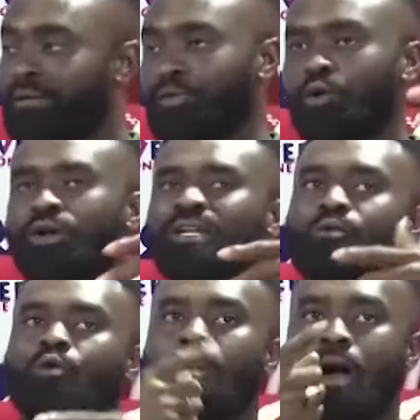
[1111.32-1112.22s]
because I
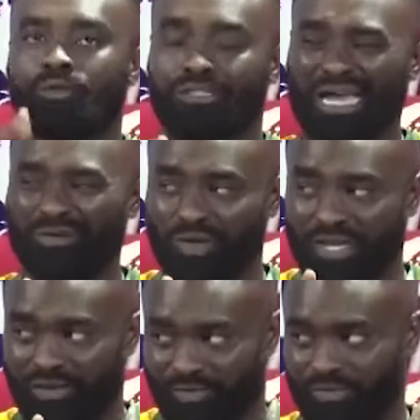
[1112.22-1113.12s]
know about San
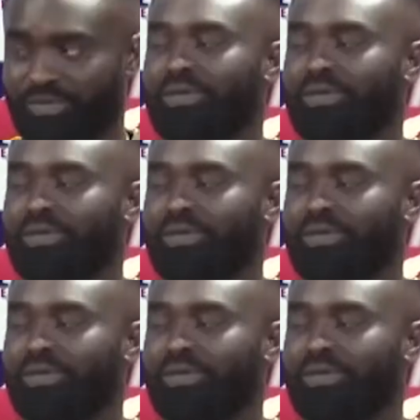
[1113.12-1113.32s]
Oyeno